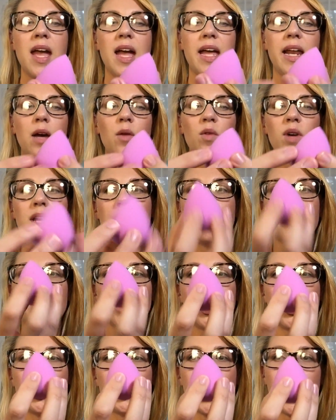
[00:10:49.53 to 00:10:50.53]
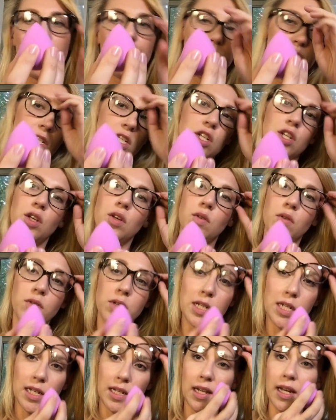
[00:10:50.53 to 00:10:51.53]
And I wanted this shape
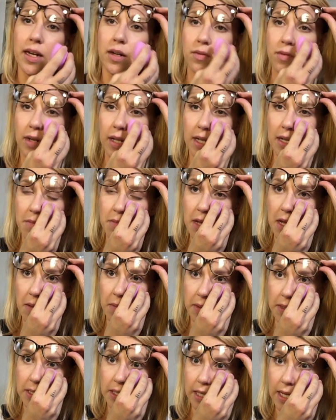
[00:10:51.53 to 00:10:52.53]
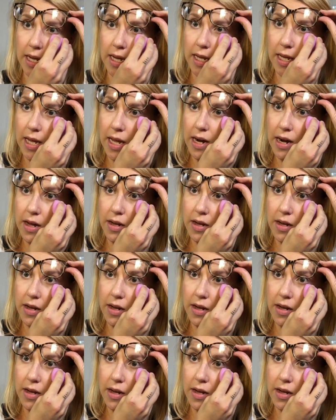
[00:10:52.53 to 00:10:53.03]
too to like really be able to like get